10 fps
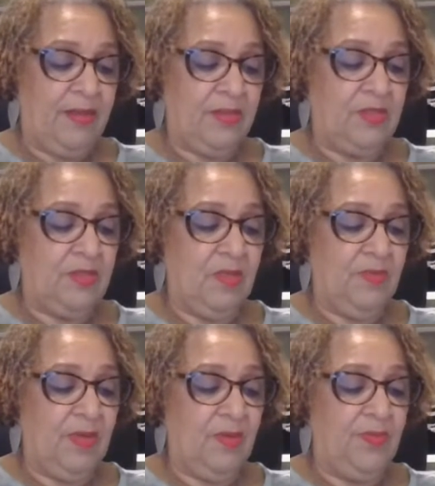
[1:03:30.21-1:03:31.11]
This is going
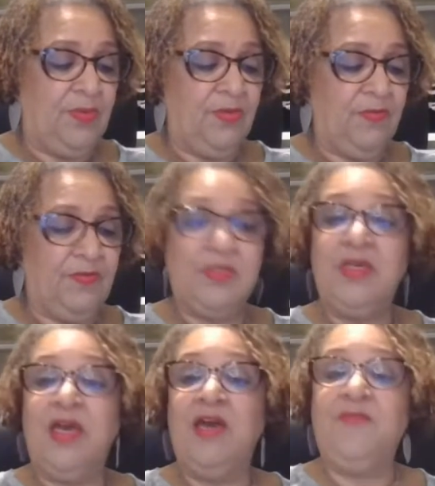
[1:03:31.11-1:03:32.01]
to be a beautiful
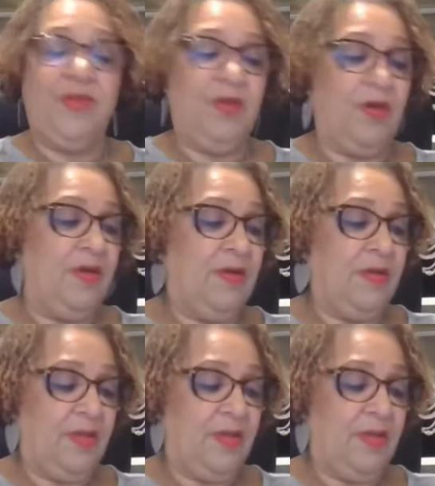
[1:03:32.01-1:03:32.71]
stack for y'all.